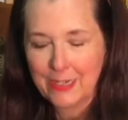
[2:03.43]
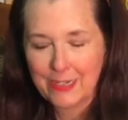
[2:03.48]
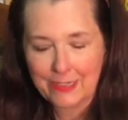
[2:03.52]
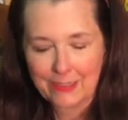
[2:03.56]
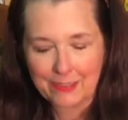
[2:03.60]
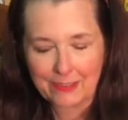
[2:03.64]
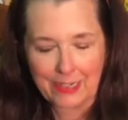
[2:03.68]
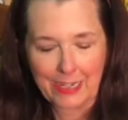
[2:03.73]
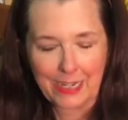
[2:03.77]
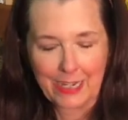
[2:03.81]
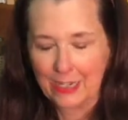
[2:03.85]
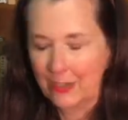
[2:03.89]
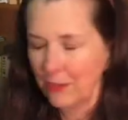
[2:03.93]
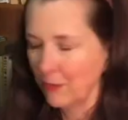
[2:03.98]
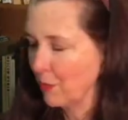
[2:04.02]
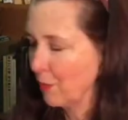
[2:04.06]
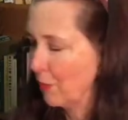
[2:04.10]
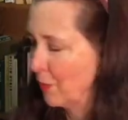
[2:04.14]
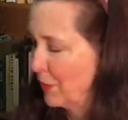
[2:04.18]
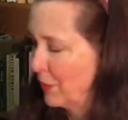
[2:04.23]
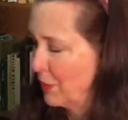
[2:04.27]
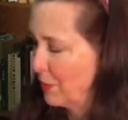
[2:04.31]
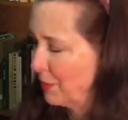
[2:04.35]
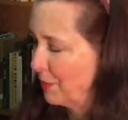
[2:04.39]
And when
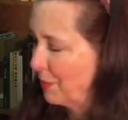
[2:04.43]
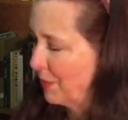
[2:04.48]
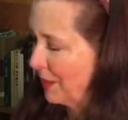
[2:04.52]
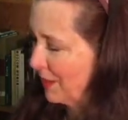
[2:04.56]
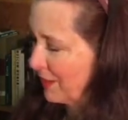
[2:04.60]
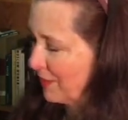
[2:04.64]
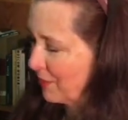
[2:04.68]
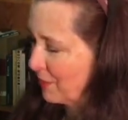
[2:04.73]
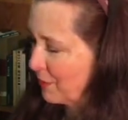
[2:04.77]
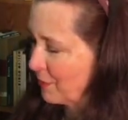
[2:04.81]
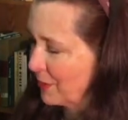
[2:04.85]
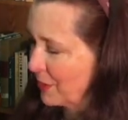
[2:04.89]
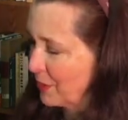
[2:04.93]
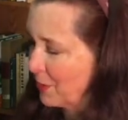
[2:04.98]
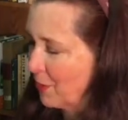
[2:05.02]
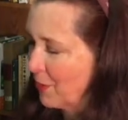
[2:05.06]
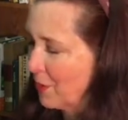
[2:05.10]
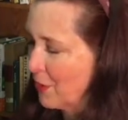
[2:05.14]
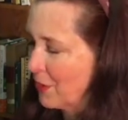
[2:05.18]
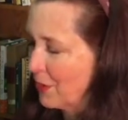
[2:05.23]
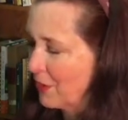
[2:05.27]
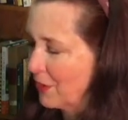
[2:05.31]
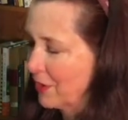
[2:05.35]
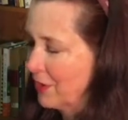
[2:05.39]
you play your
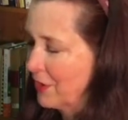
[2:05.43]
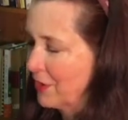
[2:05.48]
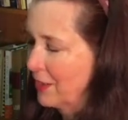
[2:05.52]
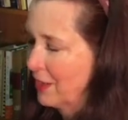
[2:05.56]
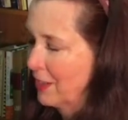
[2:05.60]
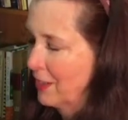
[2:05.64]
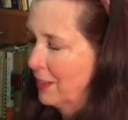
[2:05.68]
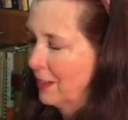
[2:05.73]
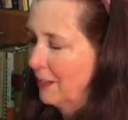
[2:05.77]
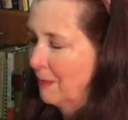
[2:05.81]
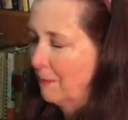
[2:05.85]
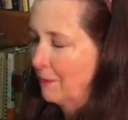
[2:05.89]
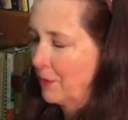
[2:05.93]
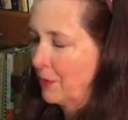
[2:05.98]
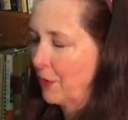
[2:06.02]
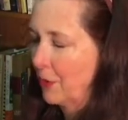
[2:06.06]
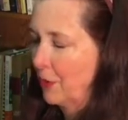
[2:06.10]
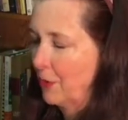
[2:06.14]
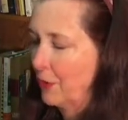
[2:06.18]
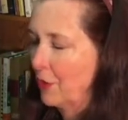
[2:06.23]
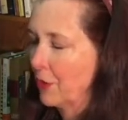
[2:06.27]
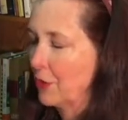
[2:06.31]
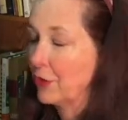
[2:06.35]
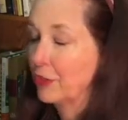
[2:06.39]
recorder, you'll
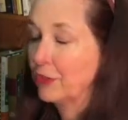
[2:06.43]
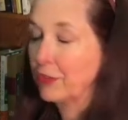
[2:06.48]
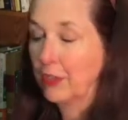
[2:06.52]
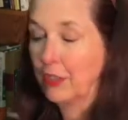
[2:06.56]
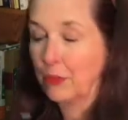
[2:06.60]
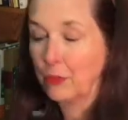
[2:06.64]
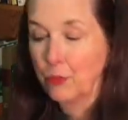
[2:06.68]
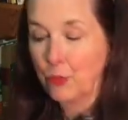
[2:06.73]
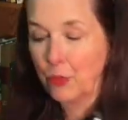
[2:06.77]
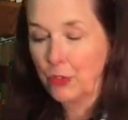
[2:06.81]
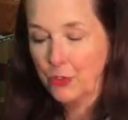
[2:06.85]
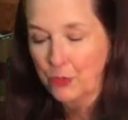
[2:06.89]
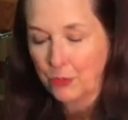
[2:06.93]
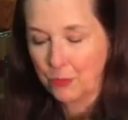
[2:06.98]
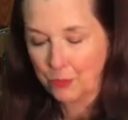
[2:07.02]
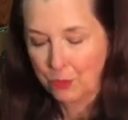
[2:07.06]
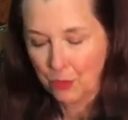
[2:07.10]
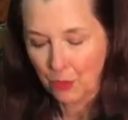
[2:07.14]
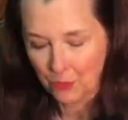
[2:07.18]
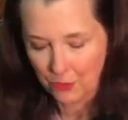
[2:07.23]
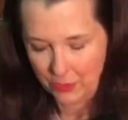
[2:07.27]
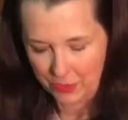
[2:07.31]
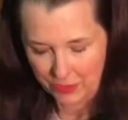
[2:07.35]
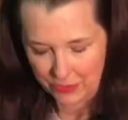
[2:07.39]
notice that when you blow
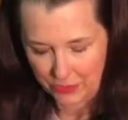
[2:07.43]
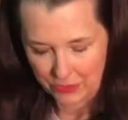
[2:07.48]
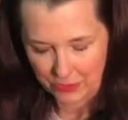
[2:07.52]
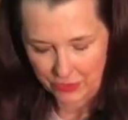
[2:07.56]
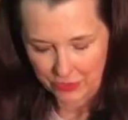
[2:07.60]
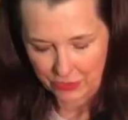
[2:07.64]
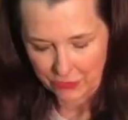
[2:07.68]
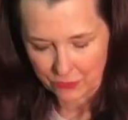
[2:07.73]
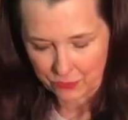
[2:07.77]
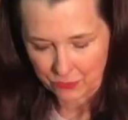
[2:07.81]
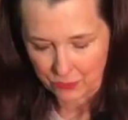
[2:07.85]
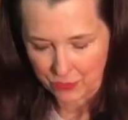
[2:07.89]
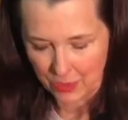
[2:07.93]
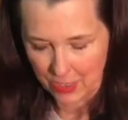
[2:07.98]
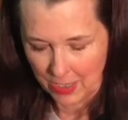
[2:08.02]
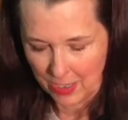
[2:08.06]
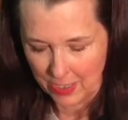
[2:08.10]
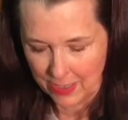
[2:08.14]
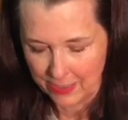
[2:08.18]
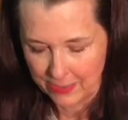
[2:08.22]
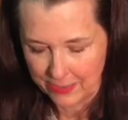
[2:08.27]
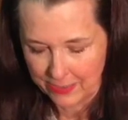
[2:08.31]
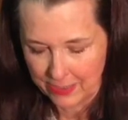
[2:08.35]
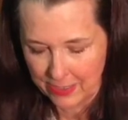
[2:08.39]
it just
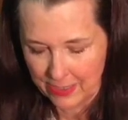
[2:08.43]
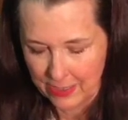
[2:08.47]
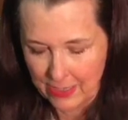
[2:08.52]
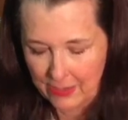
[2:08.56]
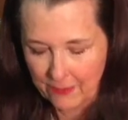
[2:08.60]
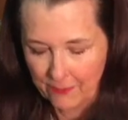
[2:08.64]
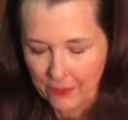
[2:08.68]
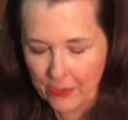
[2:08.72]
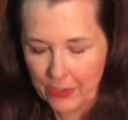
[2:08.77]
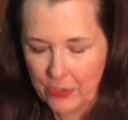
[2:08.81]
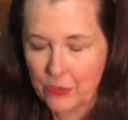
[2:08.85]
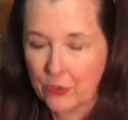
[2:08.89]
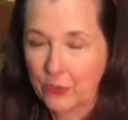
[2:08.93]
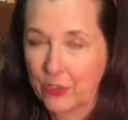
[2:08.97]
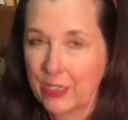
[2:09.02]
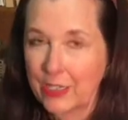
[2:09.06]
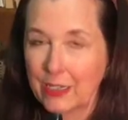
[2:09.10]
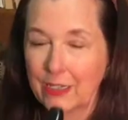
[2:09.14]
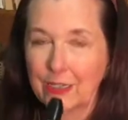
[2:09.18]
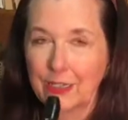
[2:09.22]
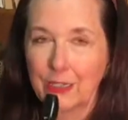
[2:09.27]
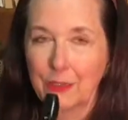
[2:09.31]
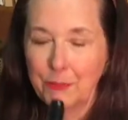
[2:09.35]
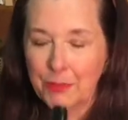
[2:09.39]
right, then you'll get a
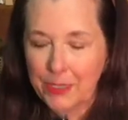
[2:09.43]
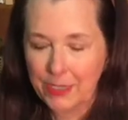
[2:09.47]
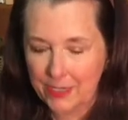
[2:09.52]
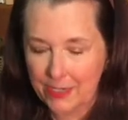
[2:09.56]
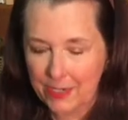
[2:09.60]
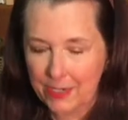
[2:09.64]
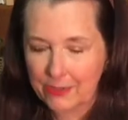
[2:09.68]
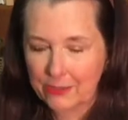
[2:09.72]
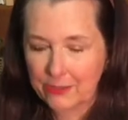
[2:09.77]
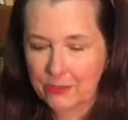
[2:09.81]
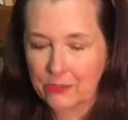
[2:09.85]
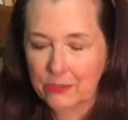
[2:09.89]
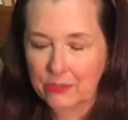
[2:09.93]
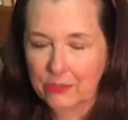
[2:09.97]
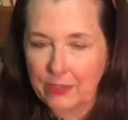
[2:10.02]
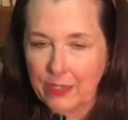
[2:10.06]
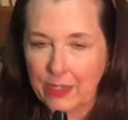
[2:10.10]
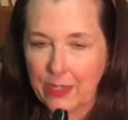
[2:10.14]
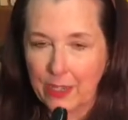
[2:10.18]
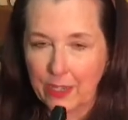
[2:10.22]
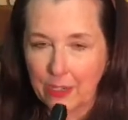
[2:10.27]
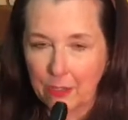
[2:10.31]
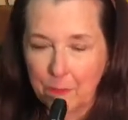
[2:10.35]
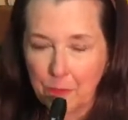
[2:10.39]
little bit nicer
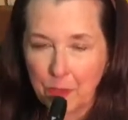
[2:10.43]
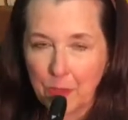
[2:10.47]
sound.